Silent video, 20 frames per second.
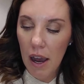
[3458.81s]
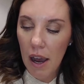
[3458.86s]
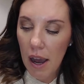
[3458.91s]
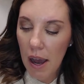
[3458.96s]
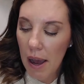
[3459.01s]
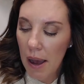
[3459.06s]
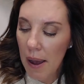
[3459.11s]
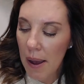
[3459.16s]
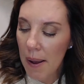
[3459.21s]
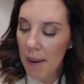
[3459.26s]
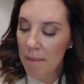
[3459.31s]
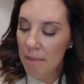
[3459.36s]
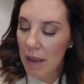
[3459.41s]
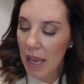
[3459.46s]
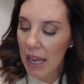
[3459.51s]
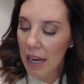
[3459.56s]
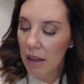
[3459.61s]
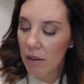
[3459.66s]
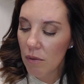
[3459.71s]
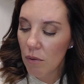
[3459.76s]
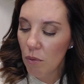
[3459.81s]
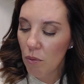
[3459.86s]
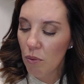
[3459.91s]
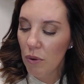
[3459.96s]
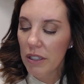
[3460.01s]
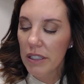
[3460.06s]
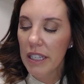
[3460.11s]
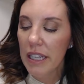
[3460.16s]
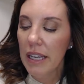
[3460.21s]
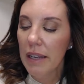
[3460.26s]
And it
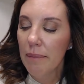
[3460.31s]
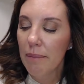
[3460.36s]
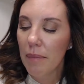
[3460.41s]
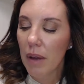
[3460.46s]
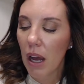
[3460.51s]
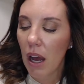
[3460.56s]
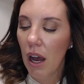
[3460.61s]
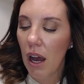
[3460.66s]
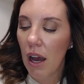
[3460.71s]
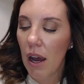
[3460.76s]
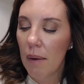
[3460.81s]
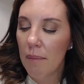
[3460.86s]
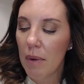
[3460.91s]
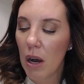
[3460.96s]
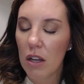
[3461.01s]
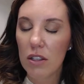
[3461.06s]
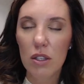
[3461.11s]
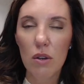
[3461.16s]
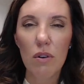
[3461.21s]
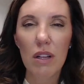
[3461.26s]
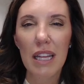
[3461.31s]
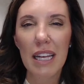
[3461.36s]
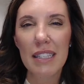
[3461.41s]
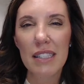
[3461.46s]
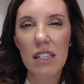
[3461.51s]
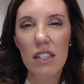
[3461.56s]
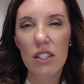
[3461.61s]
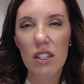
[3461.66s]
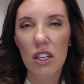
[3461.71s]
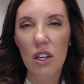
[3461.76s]
really also
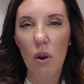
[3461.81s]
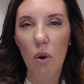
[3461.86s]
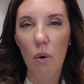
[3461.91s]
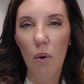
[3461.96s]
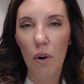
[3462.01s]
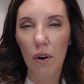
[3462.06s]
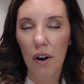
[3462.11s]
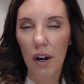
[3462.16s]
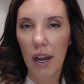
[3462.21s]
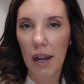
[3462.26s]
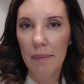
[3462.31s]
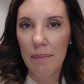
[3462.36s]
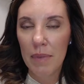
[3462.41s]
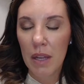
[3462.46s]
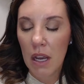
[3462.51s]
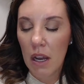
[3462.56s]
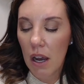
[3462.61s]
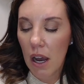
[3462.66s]
cleanses the aura.